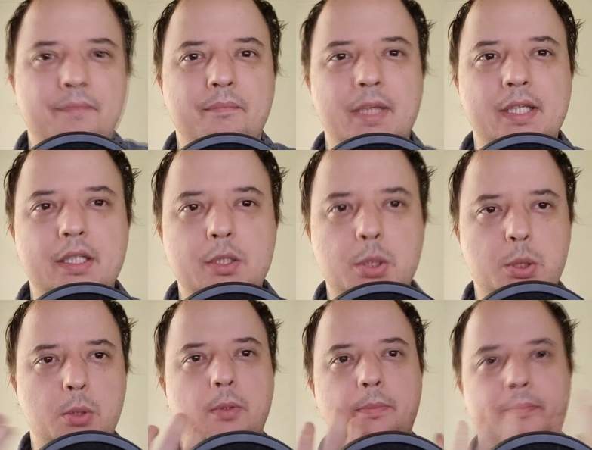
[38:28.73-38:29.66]
making
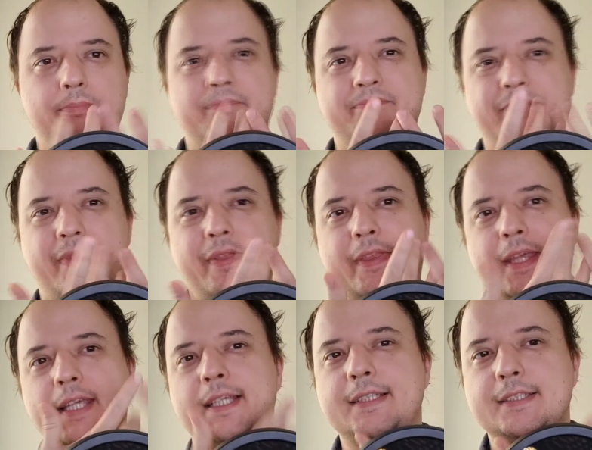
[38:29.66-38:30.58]
sure
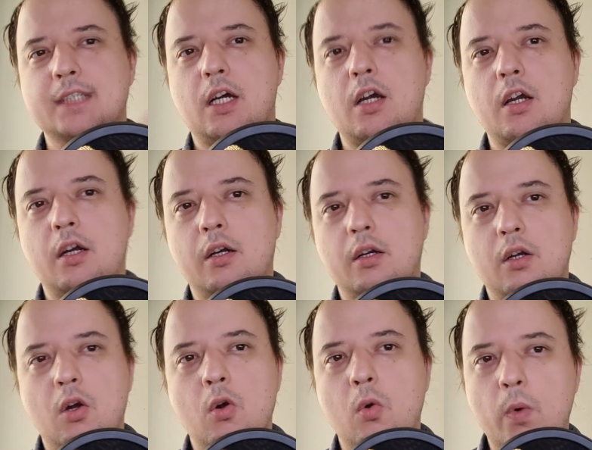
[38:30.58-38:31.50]
things are
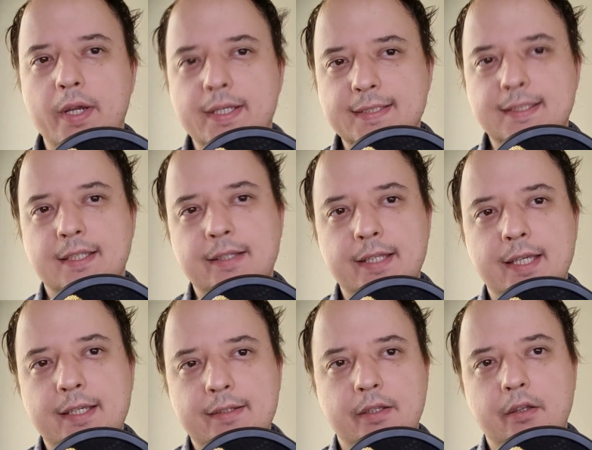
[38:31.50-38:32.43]
always
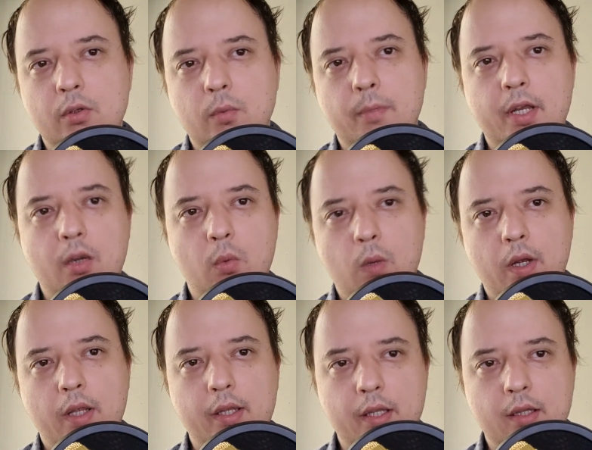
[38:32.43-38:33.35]
connected no matter
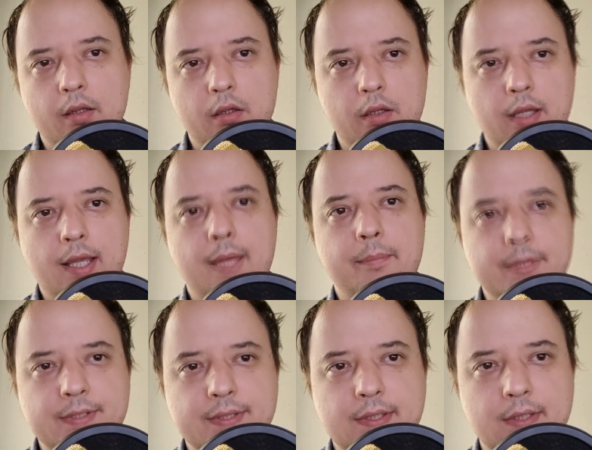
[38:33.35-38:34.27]
what
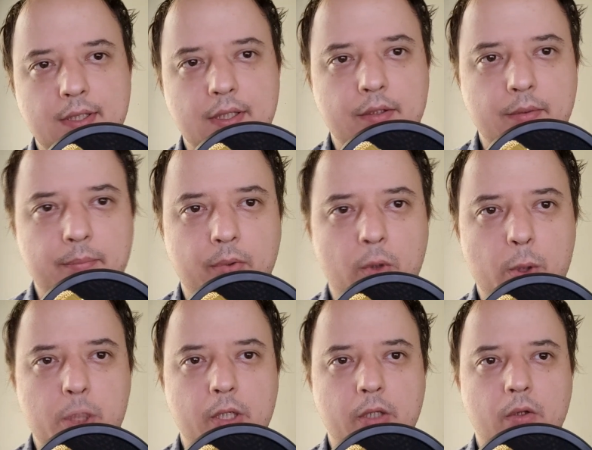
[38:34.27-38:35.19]
happens in the
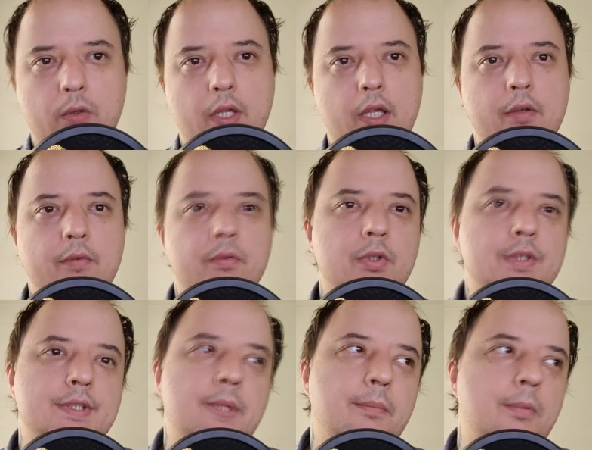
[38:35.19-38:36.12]
project, okay? For
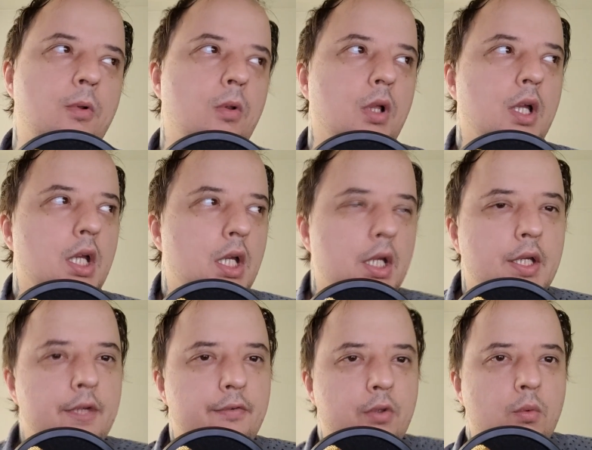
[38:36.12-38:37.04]
example,
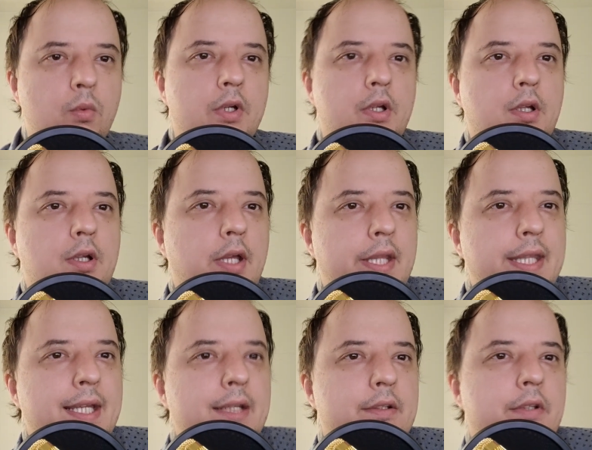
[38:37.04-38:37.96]
if you want to
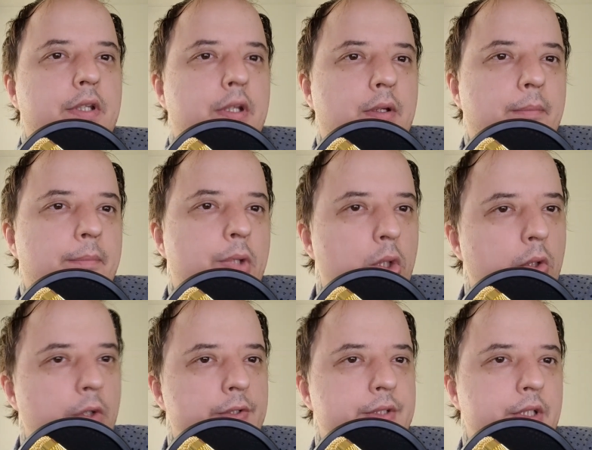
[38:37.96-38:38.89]
connect the
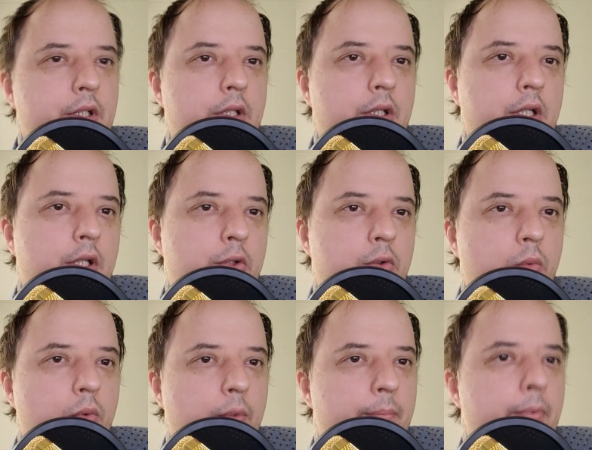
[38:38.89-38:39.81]
computers
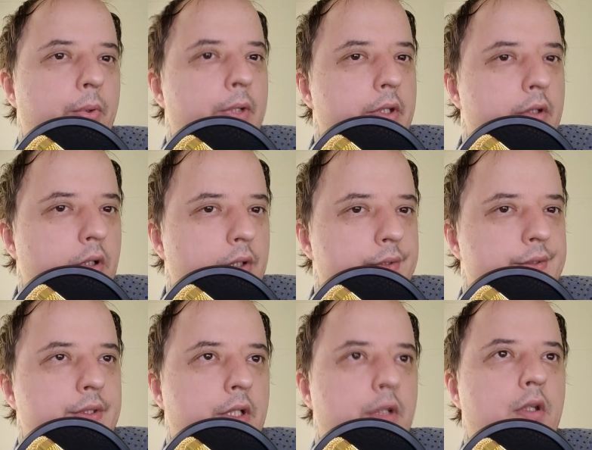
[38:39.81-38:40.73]
to the
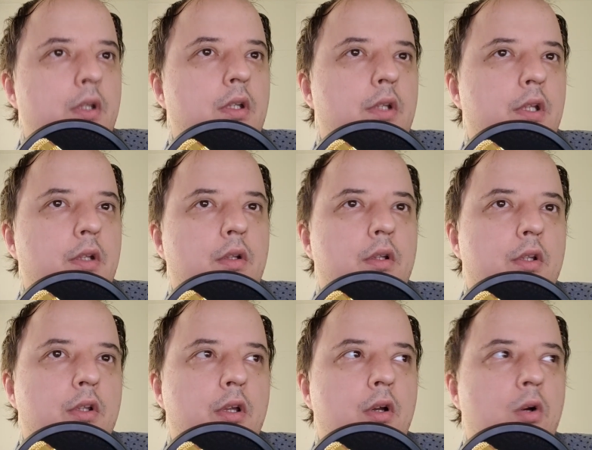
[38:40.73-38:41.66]
printers, then
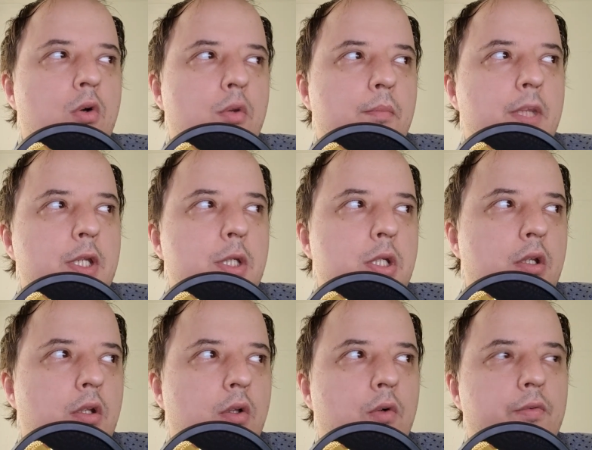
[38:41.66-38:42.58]
the
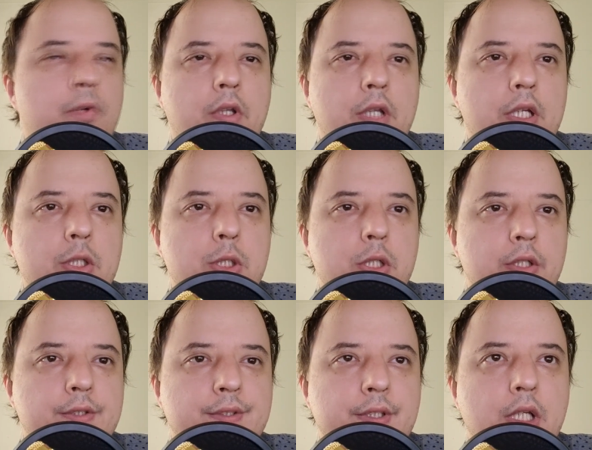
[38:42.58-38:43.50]
automation of
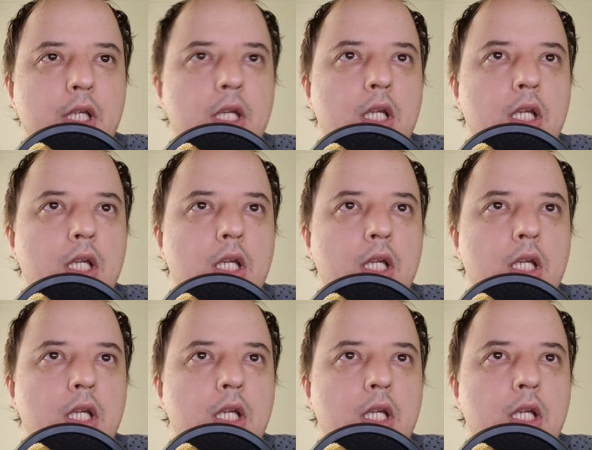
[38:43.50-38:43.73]
connections